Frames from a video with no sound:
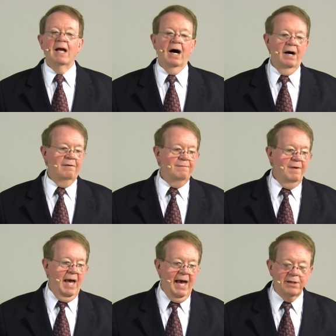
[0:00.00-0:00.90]
of
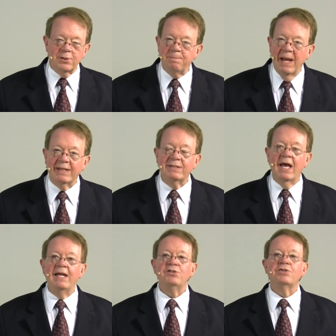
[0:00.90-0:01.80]

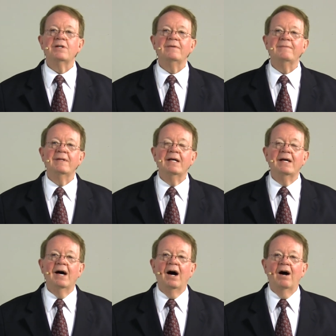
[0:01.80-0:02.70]
expectation,
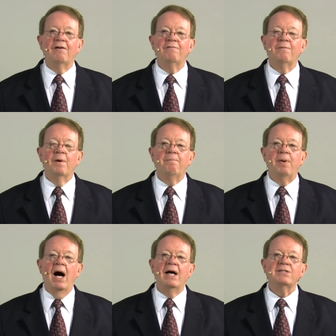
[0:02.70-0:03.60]
of
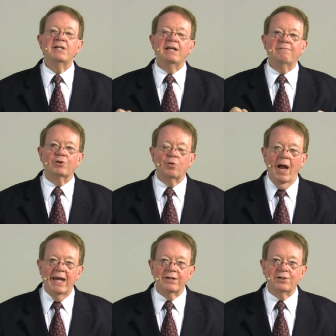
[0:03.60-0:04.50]
positive
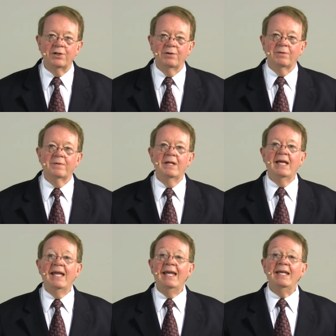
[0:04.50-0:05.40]
gratitude
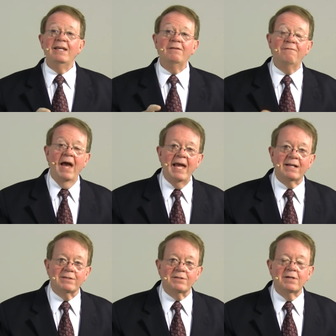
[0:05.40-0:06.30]
in
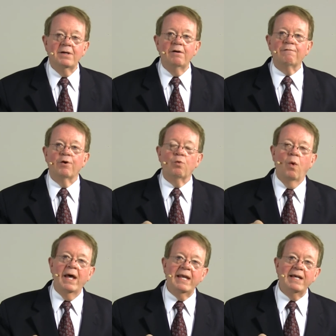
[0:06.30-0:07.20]
advance for
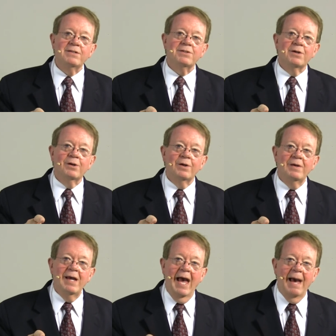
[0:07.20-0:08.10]
what is
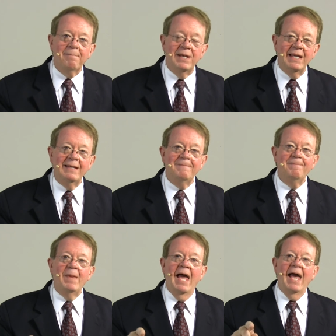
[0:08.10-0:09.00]
happening
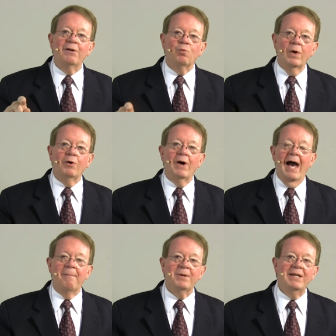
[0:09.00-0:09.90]
and will
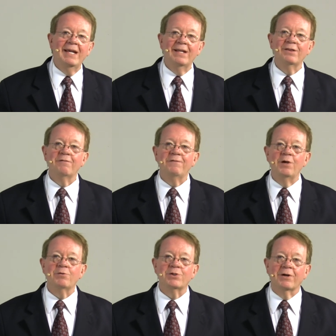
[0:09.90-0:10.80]
happen in the
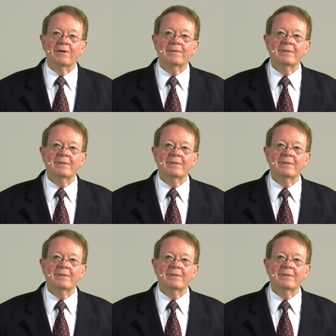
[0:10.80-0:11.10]
future.